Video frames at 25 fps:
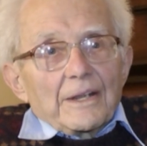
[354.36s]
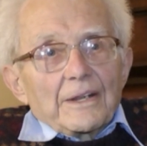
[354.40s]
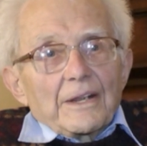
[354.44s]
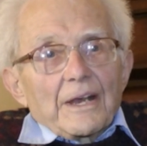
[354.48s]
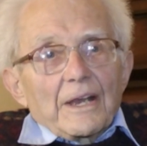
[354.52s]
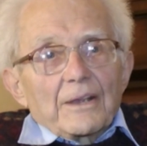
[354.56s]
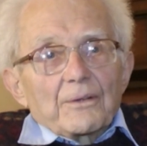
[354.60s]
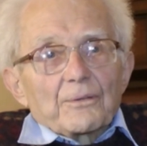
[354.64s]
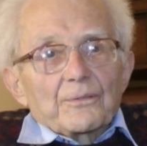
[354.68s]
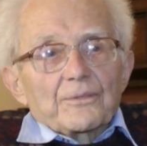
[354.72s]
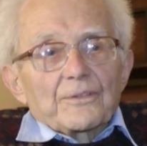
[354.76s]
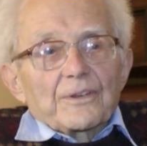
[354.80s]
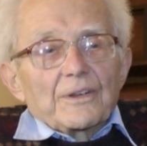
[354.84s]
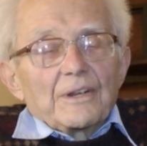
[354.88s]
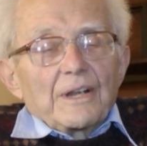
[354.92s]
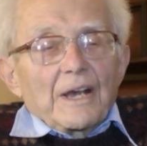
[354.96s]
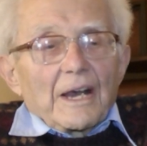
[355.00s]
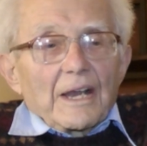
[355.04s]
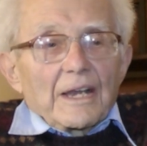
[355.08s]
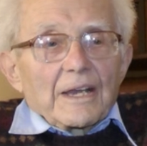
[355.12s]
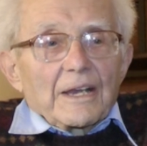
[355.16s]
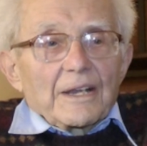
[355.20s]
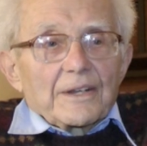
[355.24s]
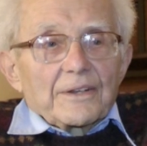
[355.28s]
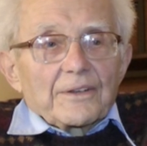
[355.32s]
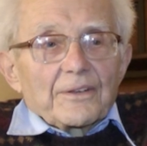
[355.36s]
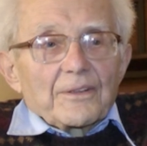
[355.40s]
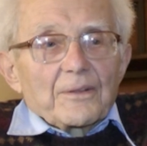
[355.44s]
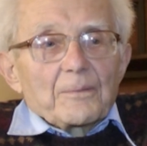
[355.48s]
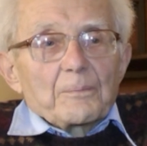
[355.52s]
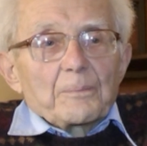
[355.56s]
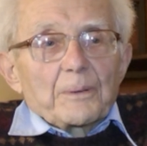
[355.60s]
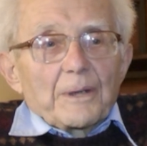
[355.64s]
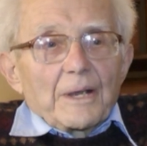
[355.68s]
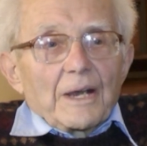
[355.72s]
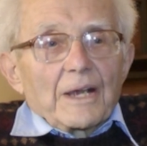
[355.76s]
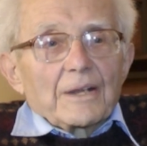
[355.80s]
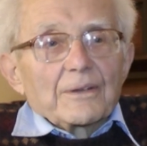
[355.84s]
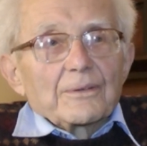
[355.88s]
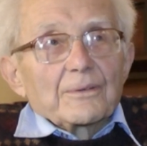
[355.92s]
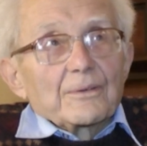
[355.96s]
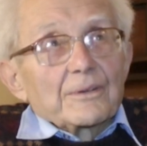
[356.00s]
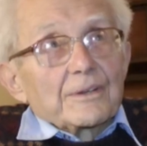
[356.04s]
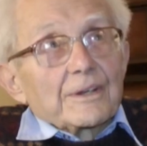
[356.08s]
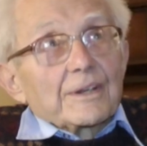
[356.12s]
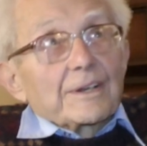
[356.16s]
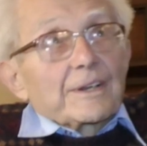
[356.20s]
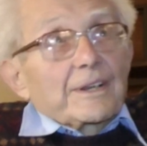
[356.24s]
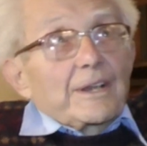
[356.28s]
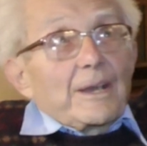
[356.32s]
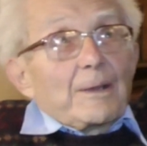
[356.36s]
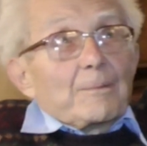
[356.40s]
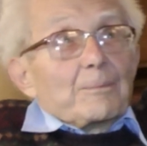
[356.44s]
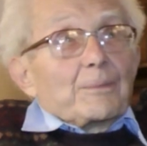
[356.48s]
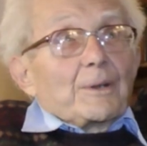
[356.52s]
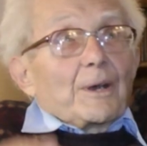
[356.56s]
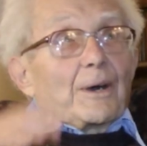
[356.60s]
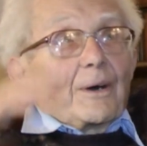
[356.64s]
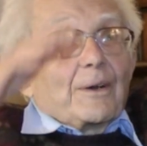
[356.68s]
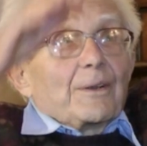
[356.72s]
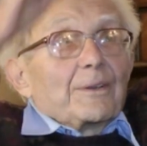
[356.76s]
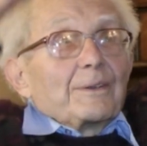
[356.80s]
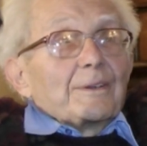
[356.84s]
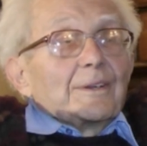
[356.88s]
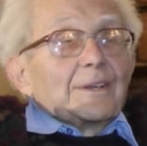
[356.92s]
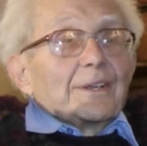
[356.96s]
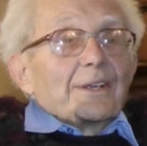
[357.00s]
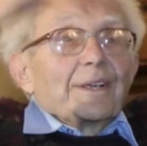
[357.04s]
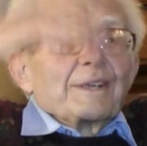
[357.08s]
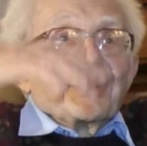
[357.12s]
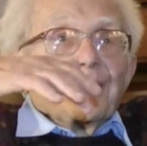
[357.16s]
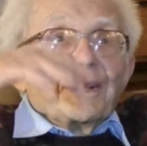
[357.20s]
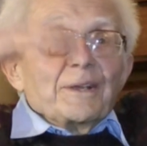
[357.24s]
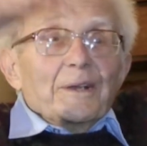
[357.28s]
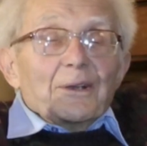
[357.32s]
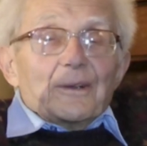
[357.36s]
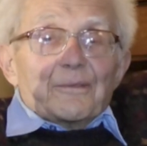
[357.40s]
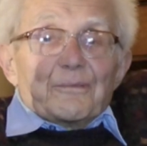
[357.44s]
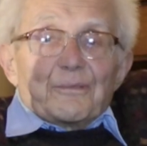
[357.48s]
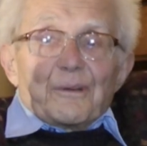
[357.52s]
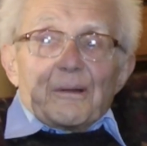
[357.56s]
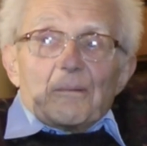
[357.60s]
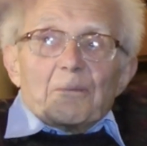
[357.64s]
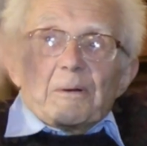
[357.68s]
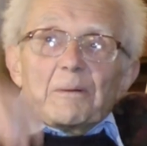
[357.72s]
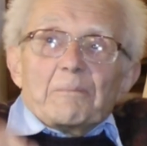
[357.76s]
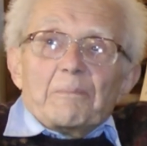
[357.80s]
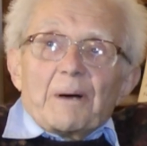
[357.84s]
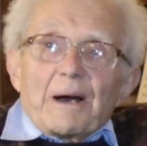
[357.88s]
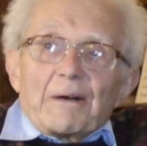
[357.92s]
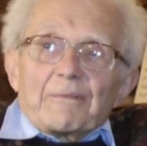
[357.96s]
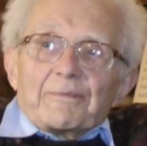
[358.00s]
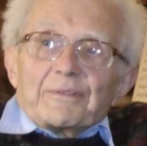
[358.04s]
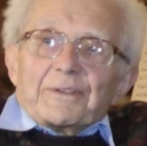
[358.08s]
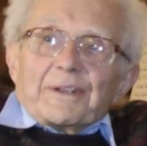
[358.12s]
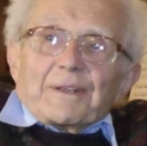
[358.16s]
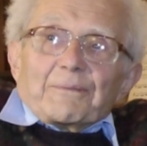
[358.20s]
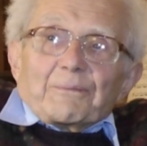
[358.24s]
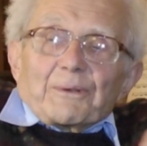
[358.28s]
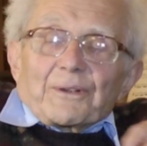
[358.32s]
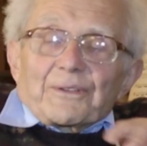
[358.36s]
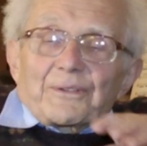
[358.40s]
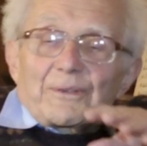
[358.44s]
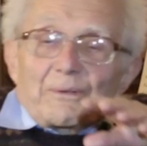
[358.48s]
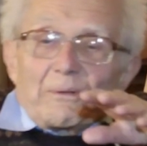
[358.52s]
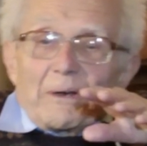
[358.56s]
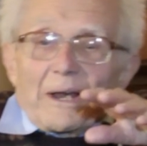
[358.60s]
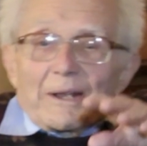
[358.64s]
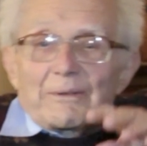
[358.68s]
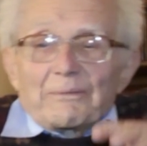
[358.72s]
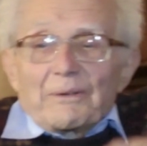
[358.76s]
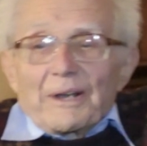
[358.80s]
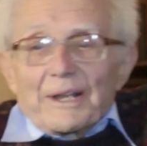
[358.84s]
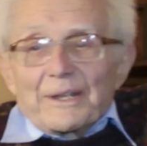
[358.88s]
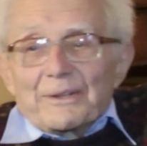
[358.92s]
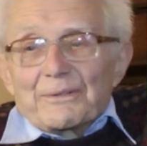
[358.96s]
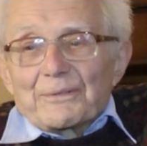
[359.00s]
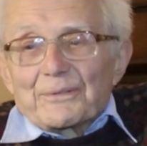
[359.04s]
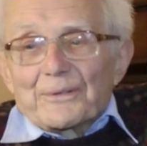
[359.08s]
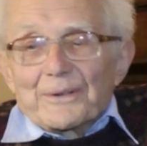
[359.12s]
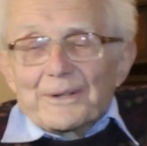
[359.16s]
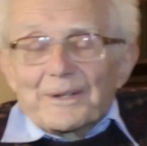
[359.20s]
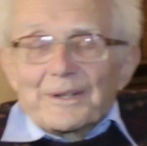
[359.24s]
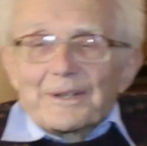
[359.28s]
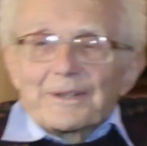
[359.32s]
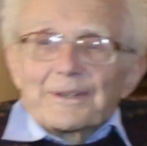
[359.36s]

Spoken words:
And I used to lie under the piano and it came down from above and it was quite wonderful.